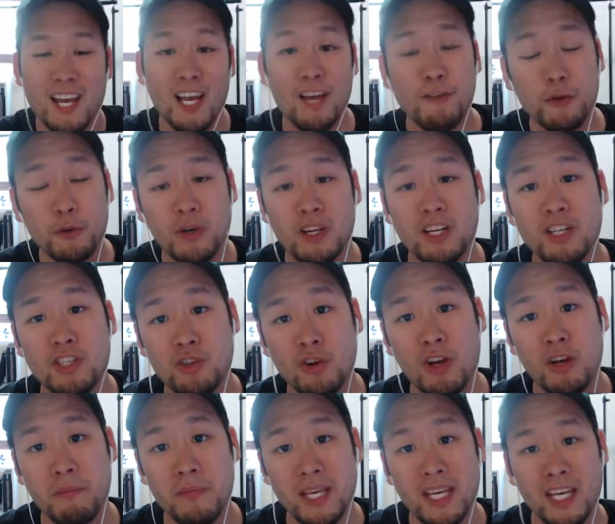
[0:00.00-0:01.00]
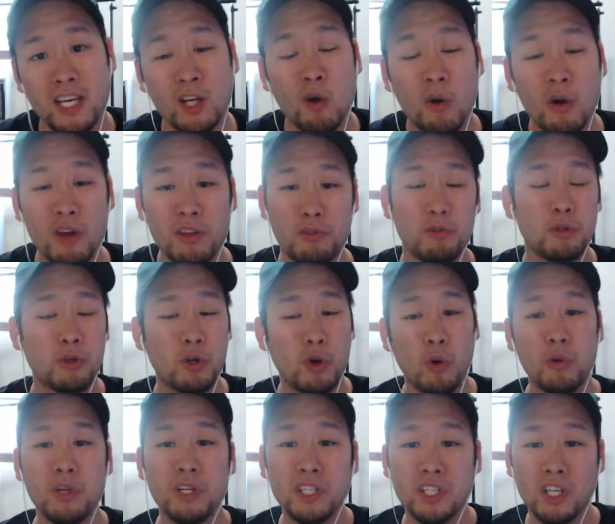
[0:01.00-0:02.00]
If you want to join me in going through
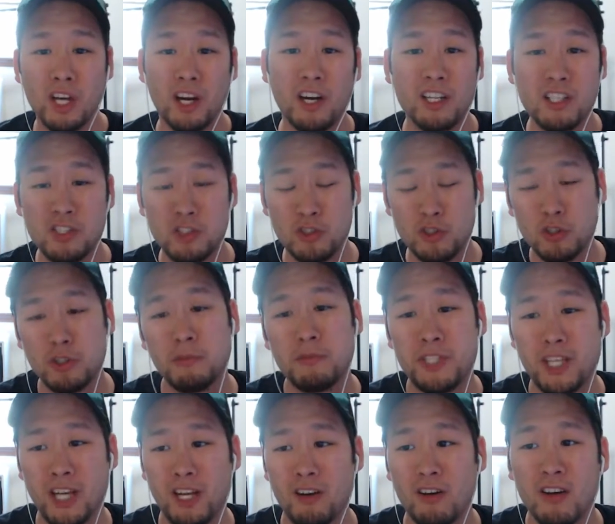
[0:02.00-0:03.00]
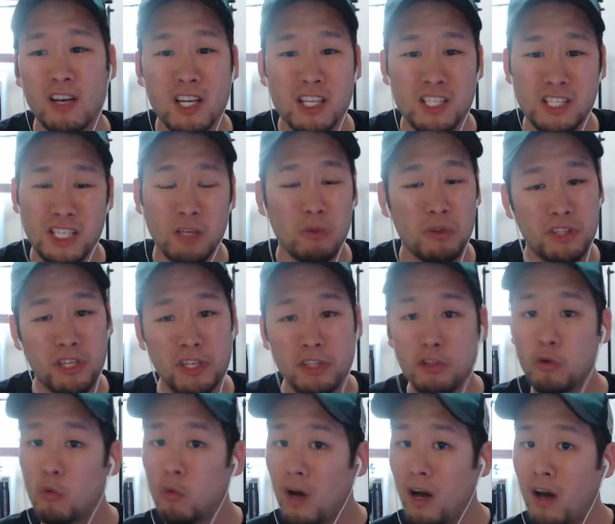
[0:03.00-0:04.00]
Golden Guardians' YouTube channel, seeing what they
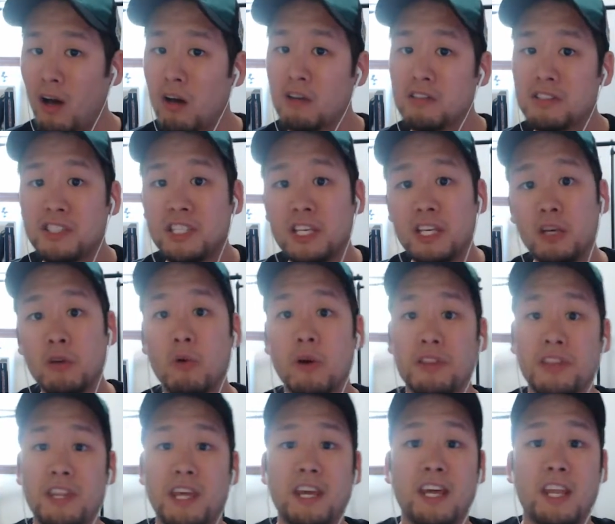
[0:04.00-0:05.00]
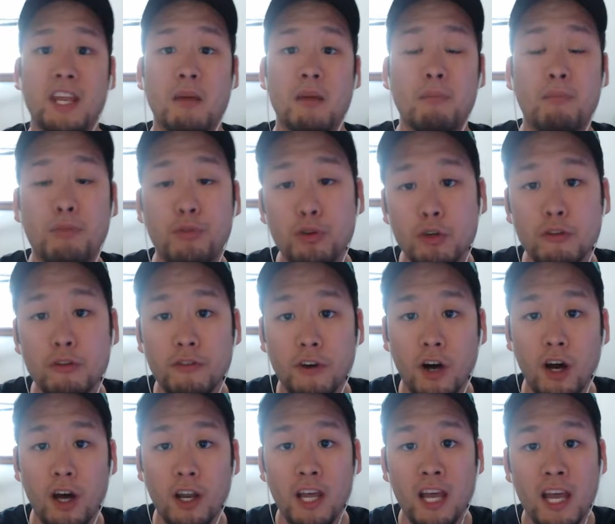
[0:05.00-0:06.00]
do well, seeing what they can improve
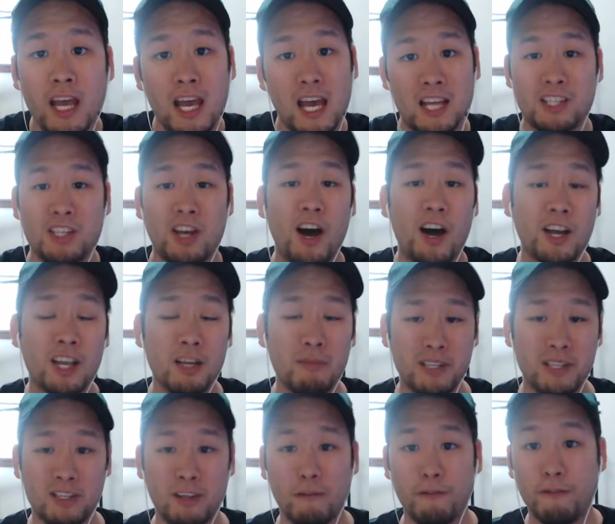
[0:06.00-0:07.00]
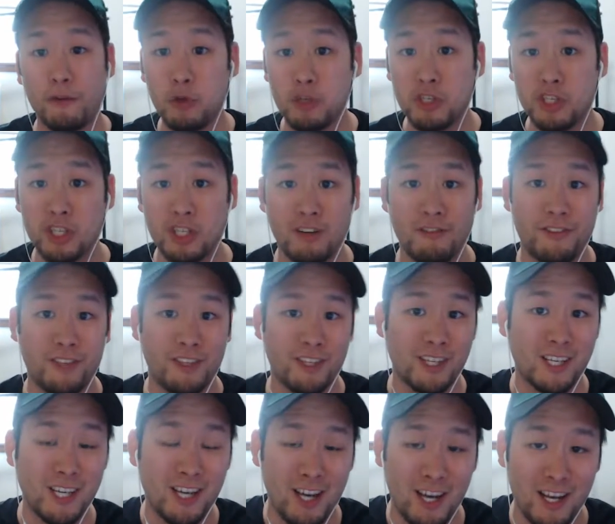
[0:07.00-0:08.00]
on, and talking about the future of their
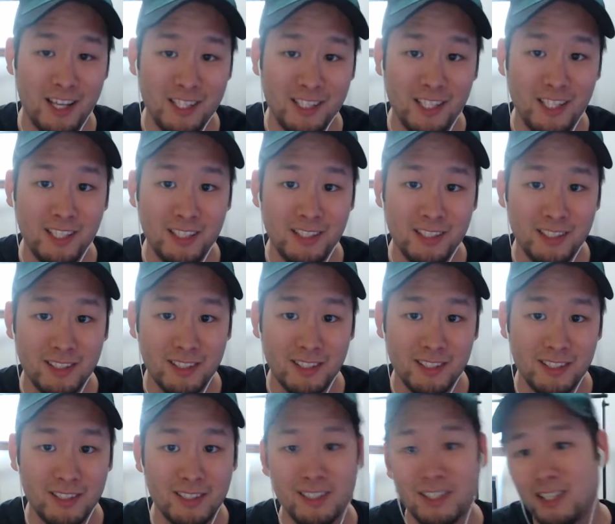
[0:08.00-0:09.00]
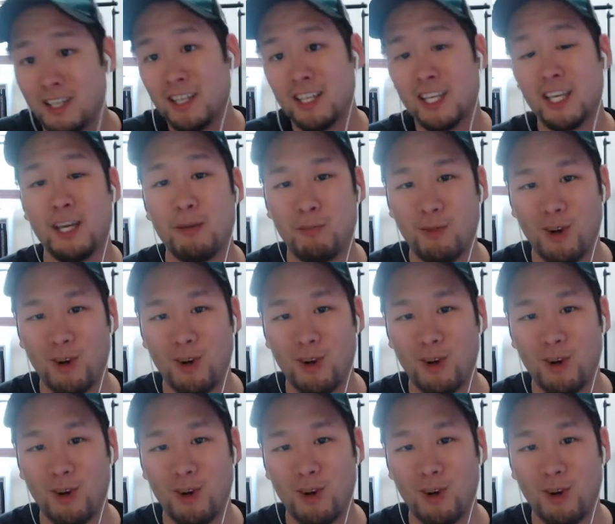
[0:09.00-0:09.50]
content, keep